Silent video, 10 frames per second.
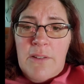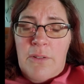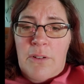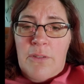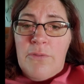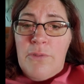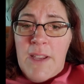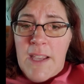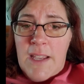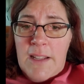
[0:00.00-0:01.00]
or
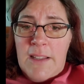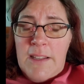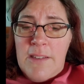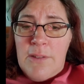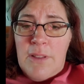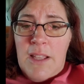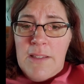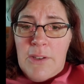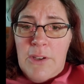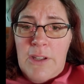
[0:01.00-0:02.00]
drinking at least, so
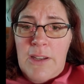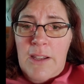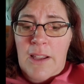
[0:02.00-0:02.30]
that's good.